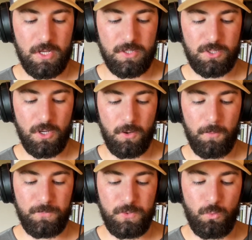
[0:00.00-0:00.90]

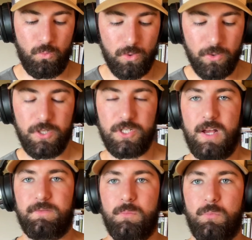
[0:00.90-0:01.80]
So you really just
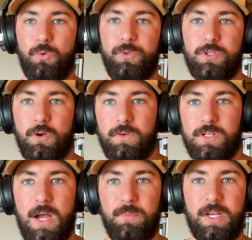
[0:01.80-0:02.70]
have to mold this over
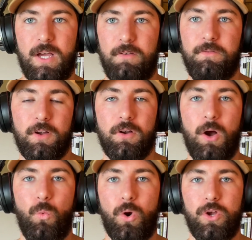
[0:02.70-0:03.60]
time to kind of figure
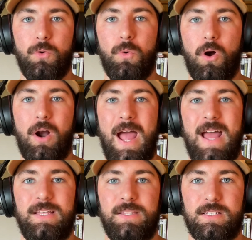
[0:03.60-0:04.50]
out where you are
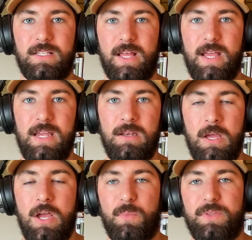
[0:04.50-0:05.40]
at in this lane.
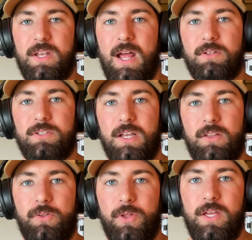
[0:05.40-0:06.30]
But then outside of
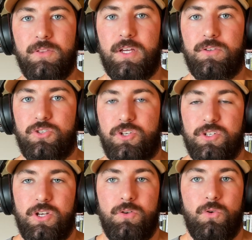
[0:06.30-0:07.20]
the lane, like just
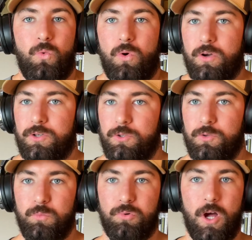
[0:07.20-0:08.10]
continue to work
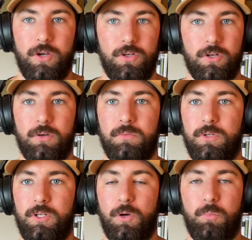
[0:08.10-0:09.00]
to broaden your,
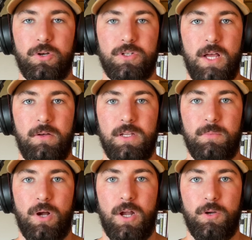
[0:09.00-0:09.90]
personality,
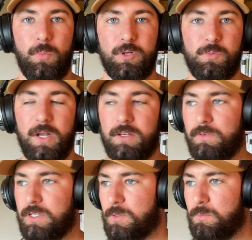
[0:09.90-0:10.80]
broaden your perspective,
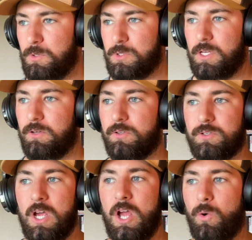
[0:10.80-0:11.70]
get some new
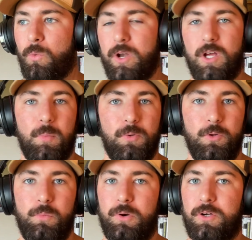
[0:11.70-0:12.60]
skills, read a couple
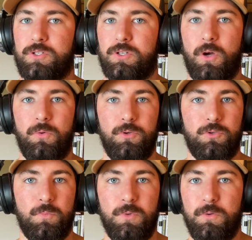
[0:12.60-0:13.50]
new books, go do
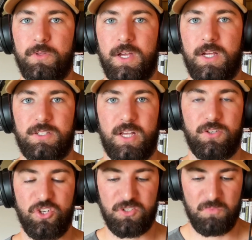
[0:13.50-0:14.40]
some new things. Like
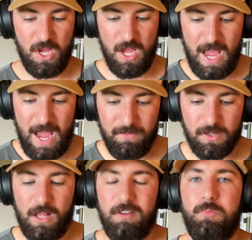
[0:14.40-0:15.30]
just have a
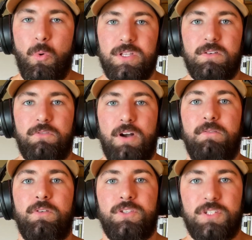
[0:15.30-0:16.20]
lot of points of
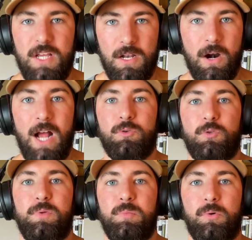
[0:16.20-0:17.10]
reference to interact
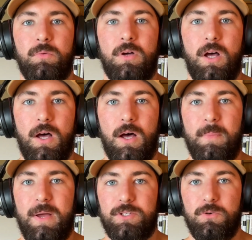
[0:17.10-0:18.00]
with people
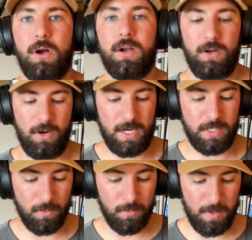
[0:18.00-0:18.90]
as you are
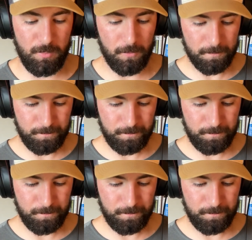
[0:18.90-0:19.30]
interacting with people.